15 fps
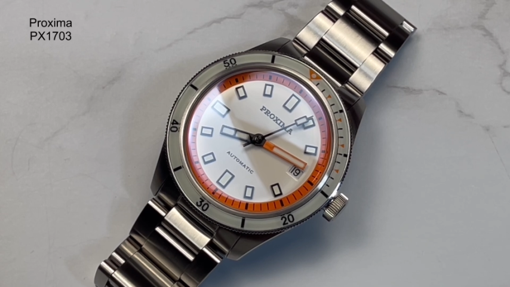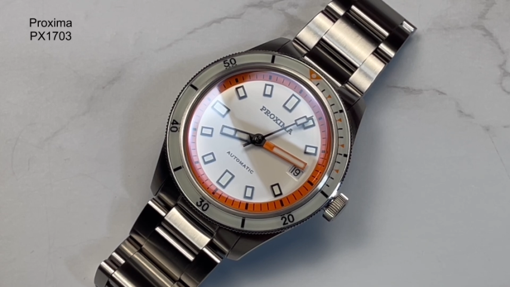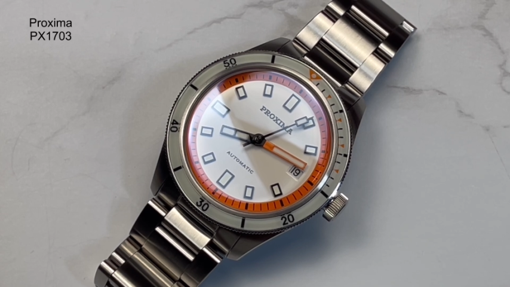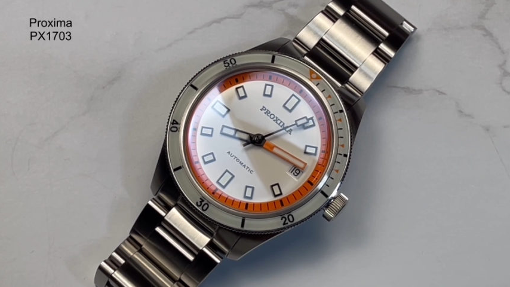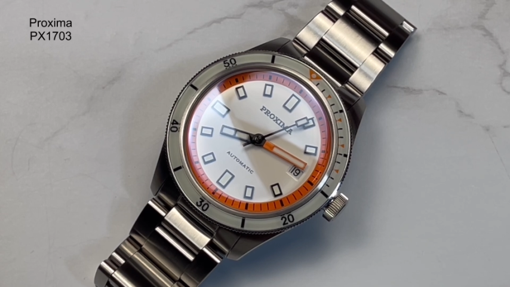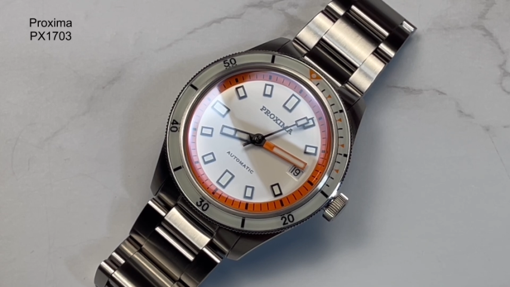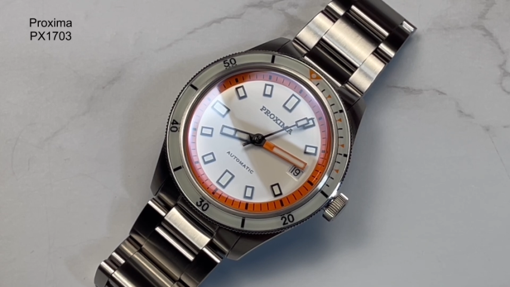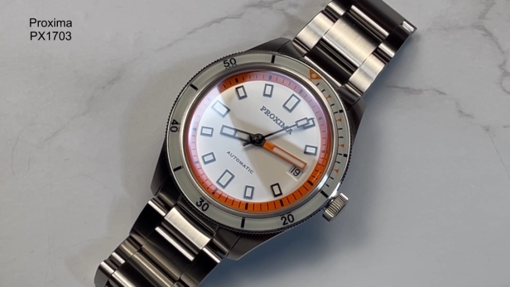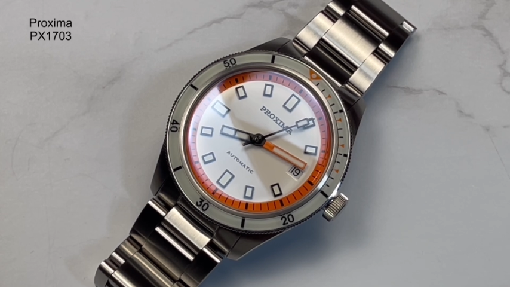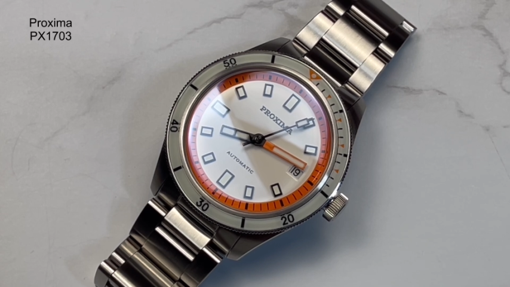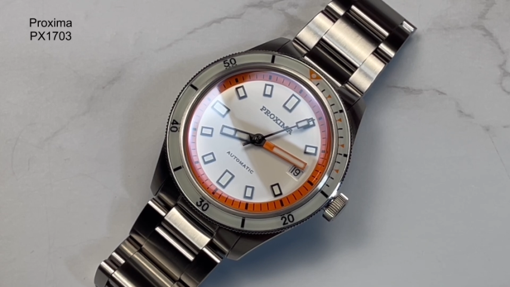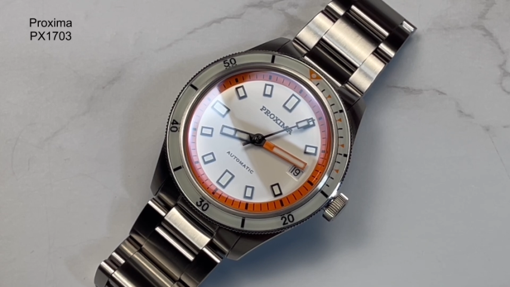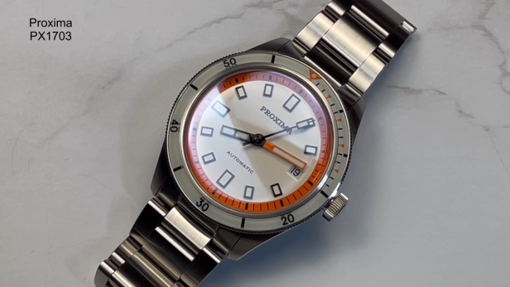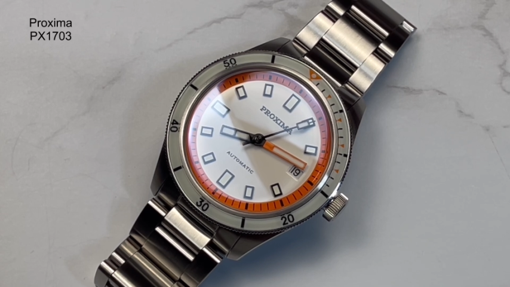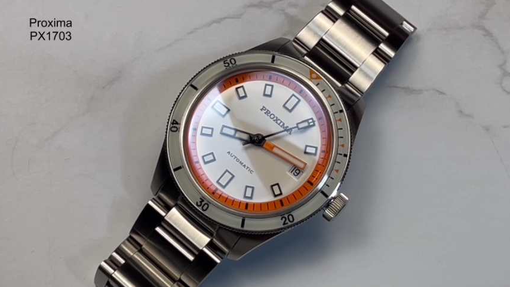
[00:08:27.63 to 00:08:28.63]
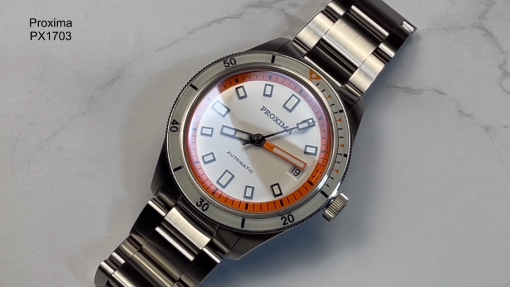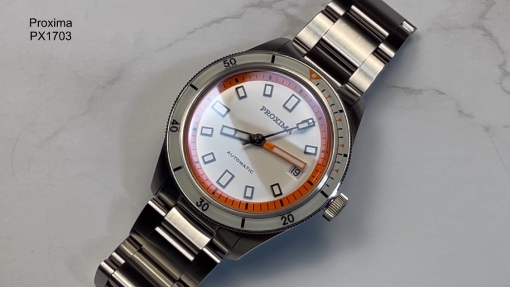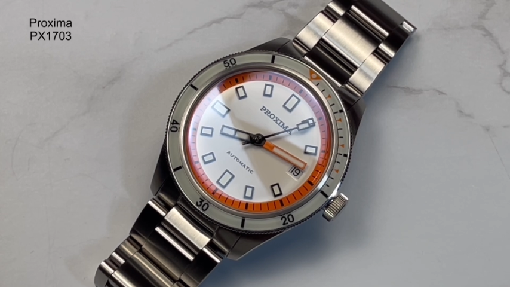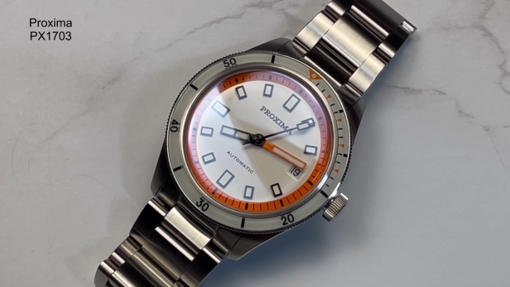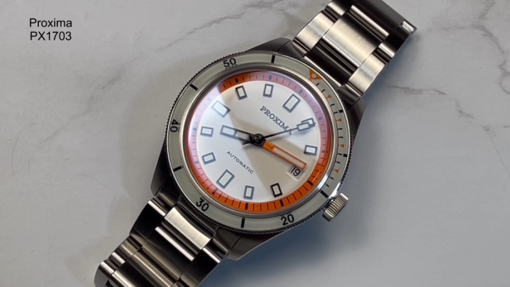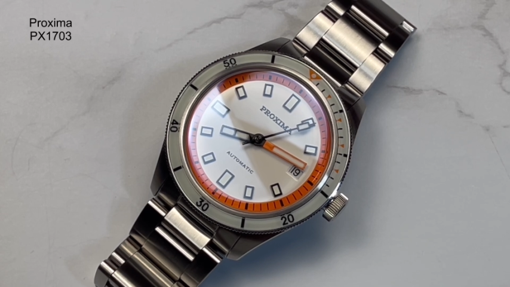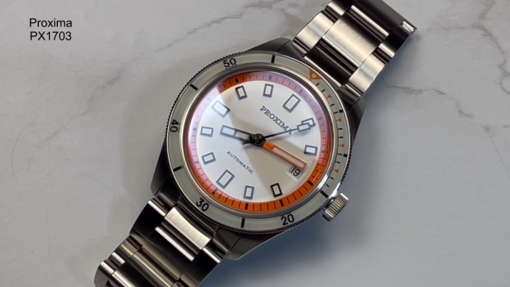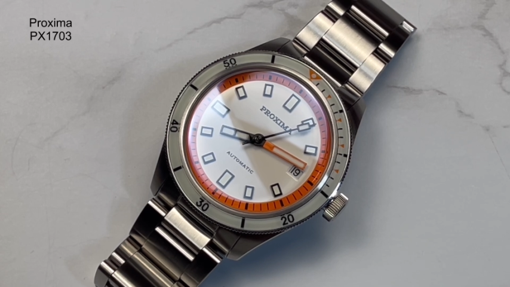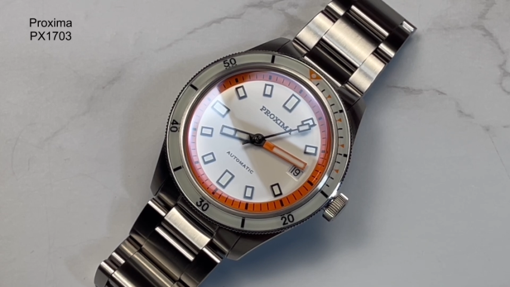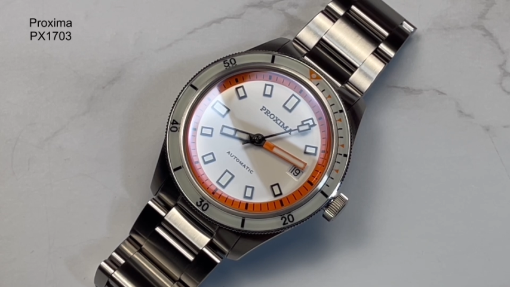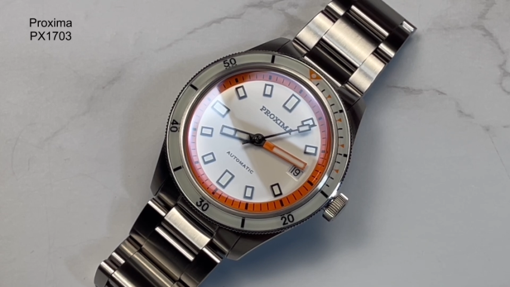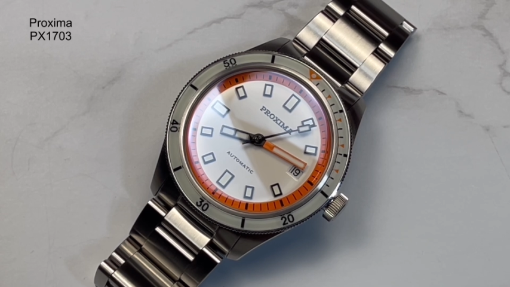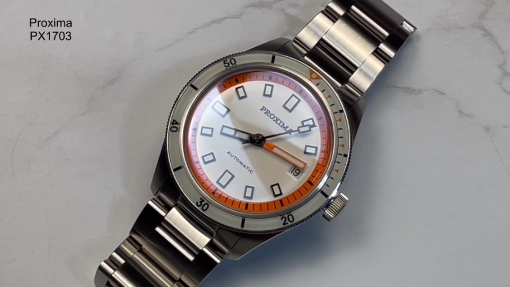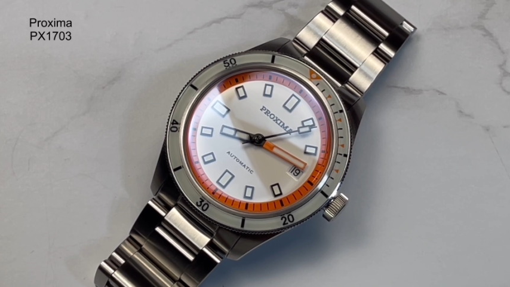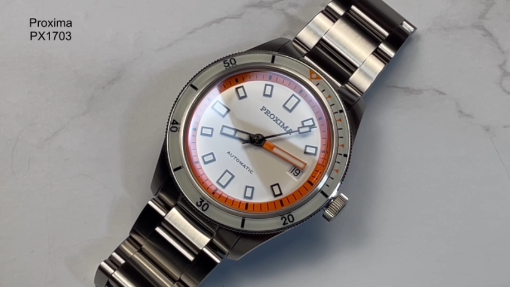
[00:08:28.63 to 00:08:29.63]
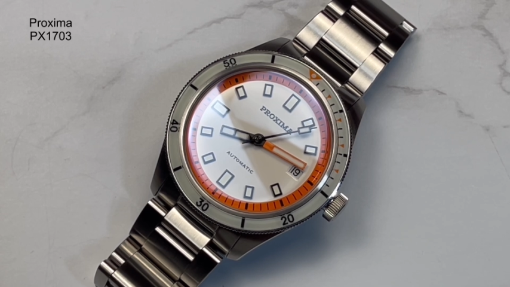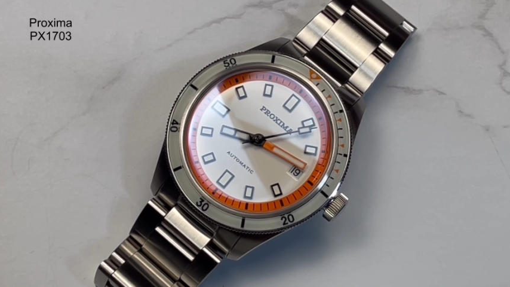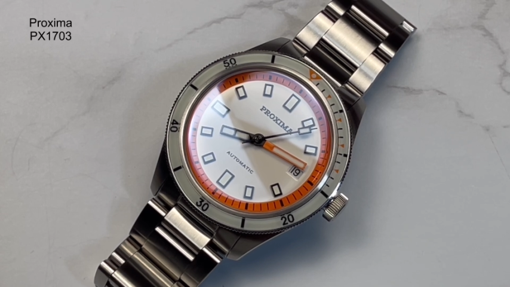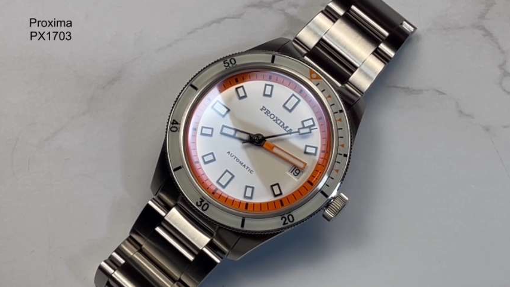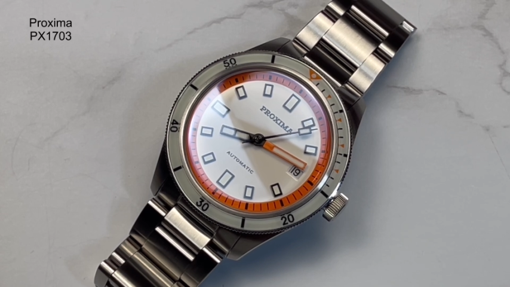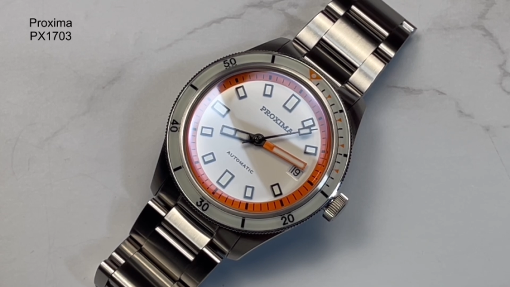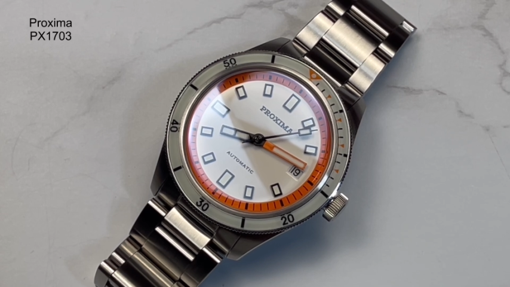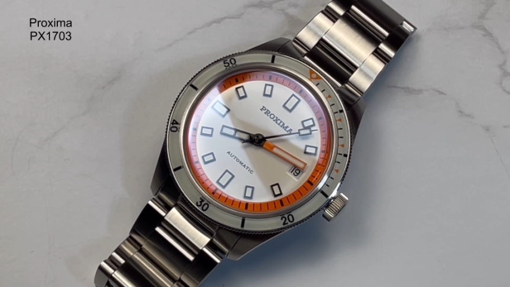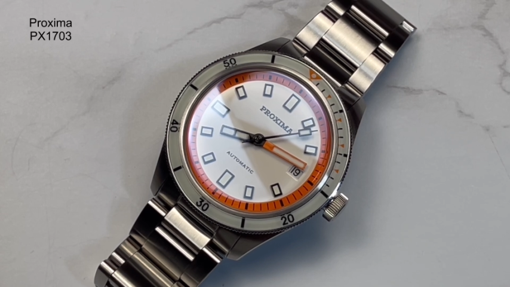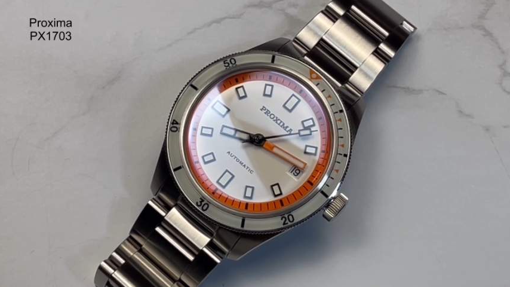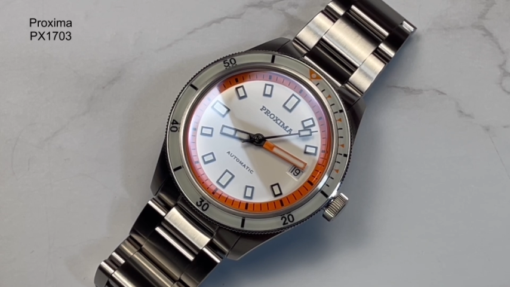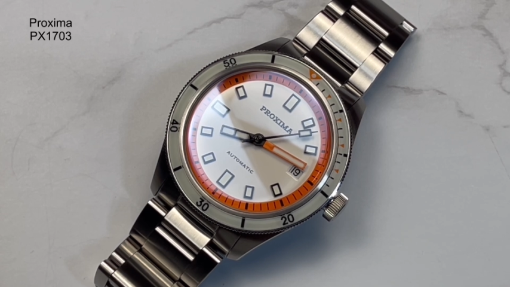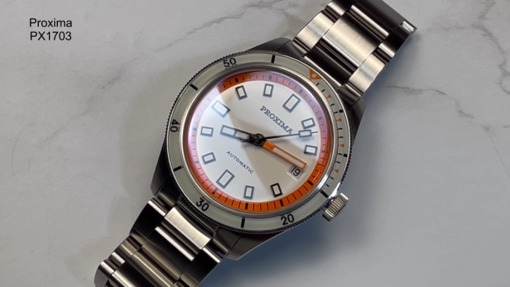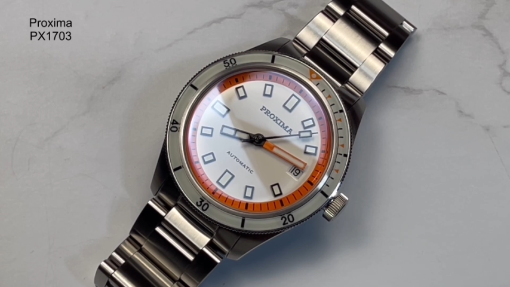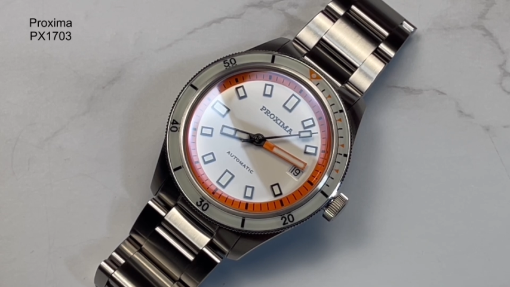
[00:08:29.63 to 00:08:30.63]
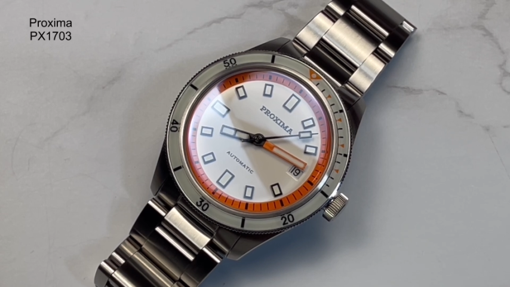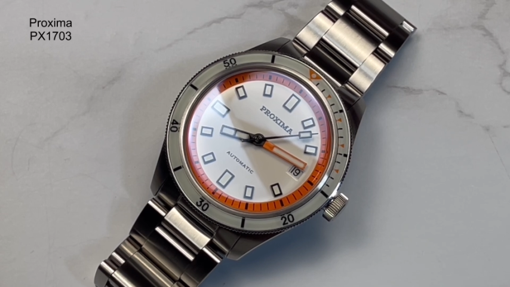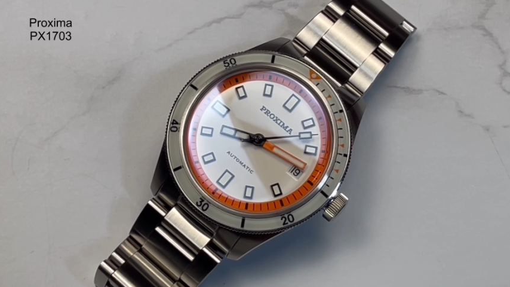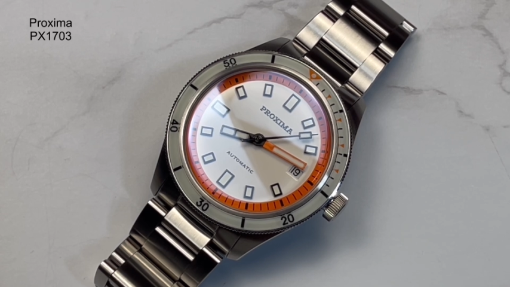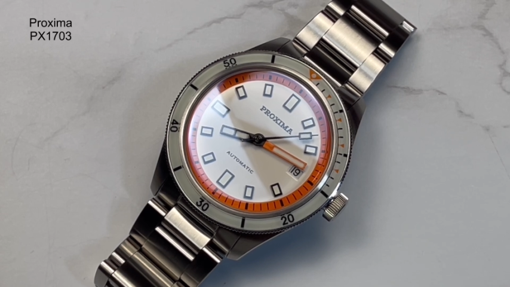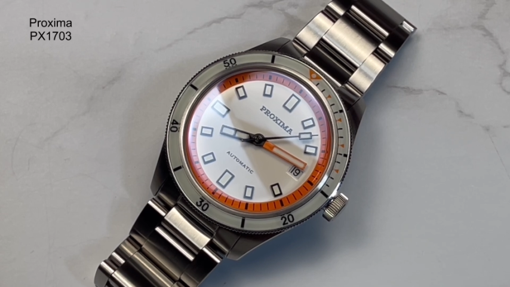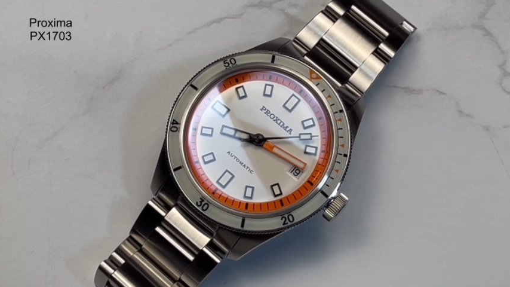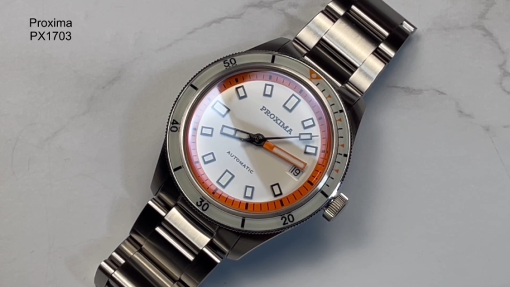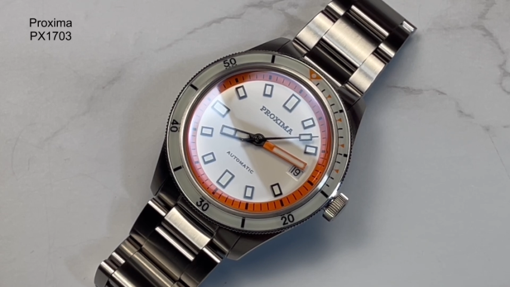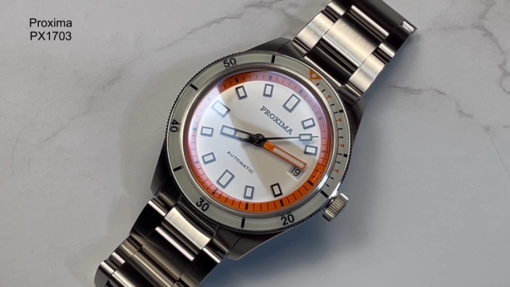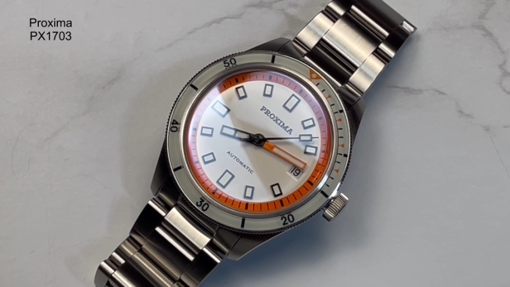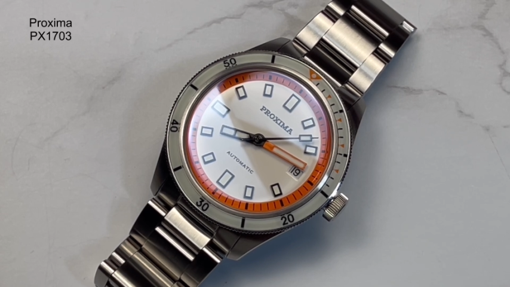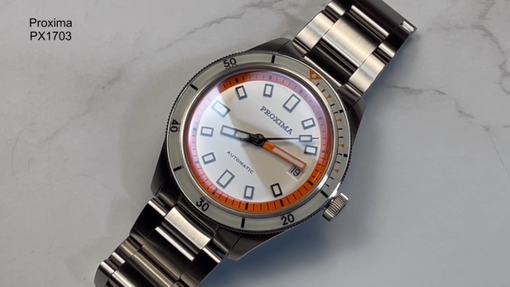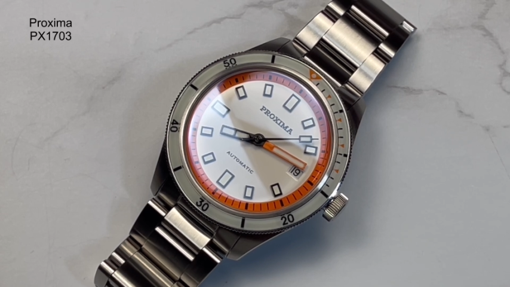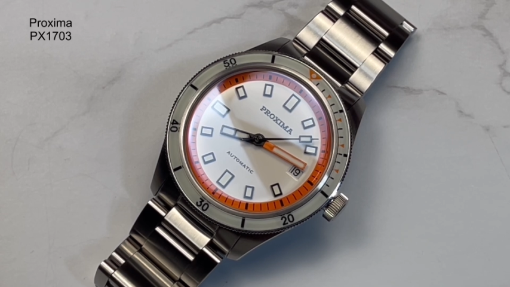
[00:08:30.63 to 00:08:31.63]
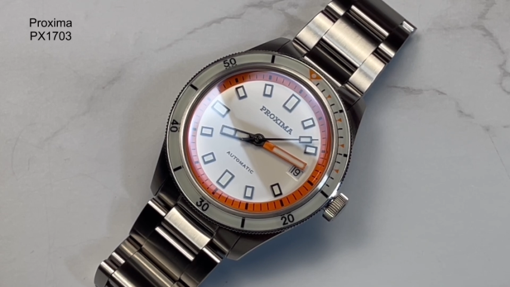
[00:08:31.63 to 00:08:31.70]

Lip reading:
[unreadable: no face in view]